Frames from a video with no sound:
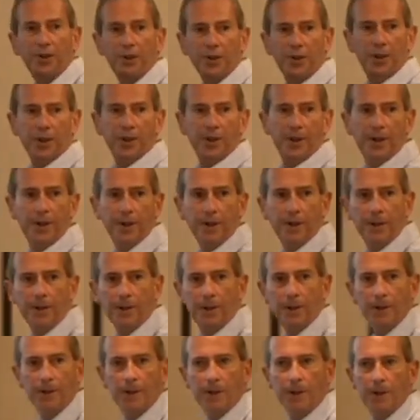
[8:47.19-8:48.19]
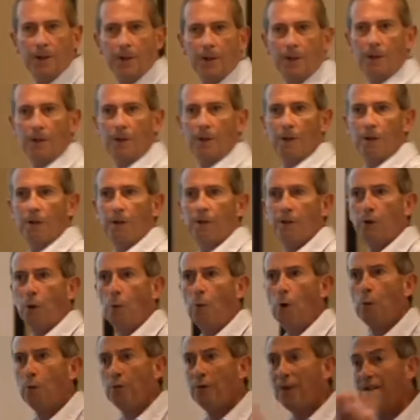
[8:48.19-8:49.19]
return. So
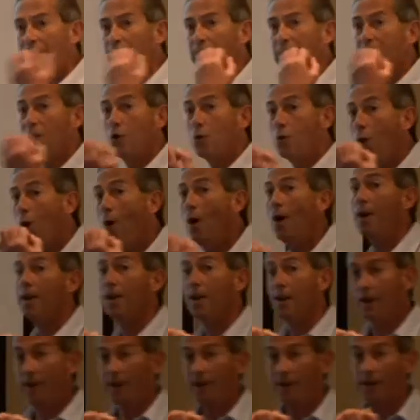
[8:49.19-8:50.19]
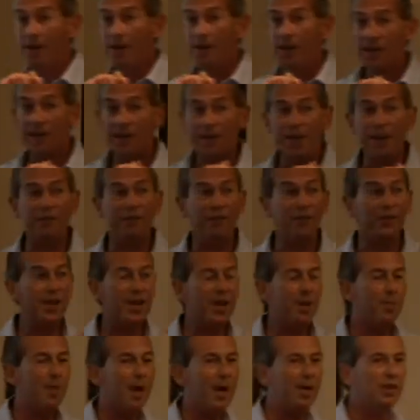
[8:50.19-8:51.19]
what we require, given
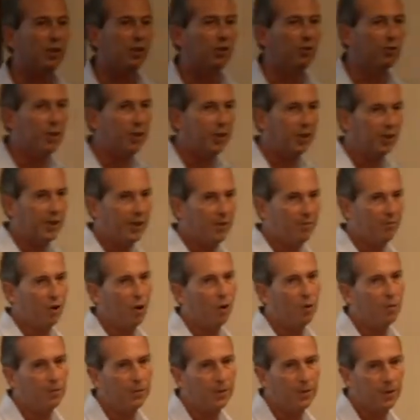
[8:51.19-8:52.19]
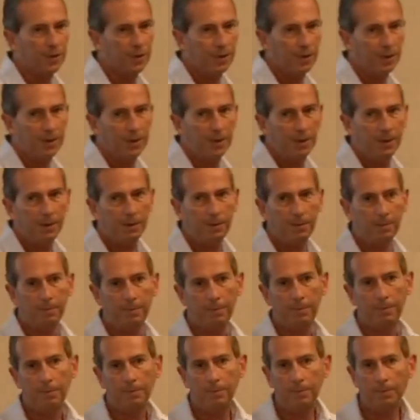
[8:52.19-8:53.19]
the amount of risk involved.
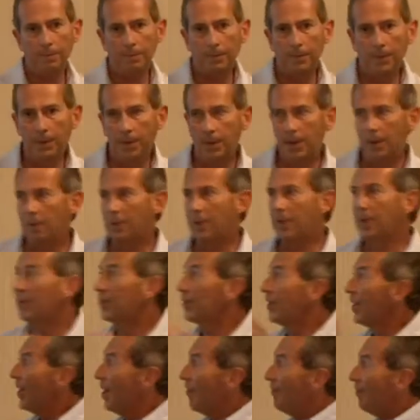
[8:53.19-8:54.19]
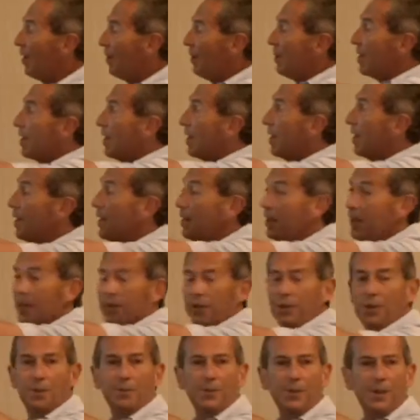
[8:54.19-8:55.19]
And we can see that very clearly
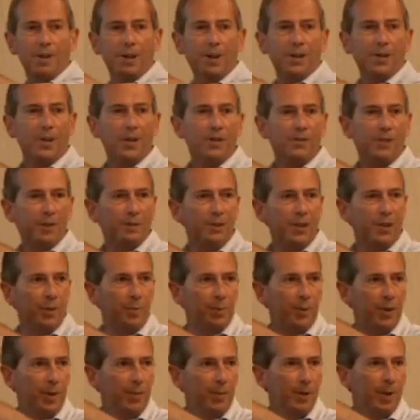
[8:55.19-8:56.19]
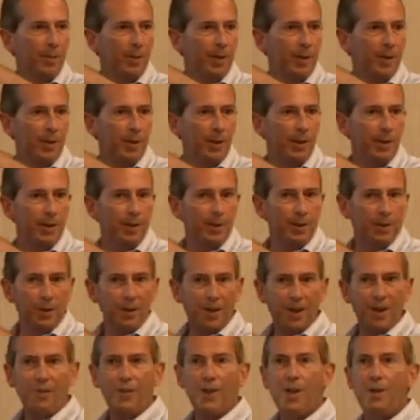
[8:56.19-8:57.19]
in terms of that idea of the risk premium.
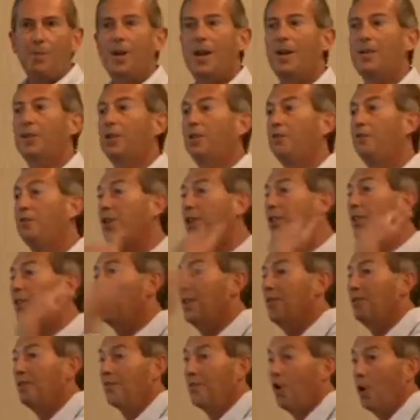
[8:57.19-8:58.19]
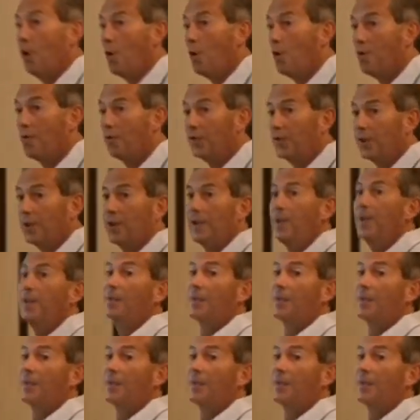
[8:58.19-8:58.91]
So given the amount of risk involved,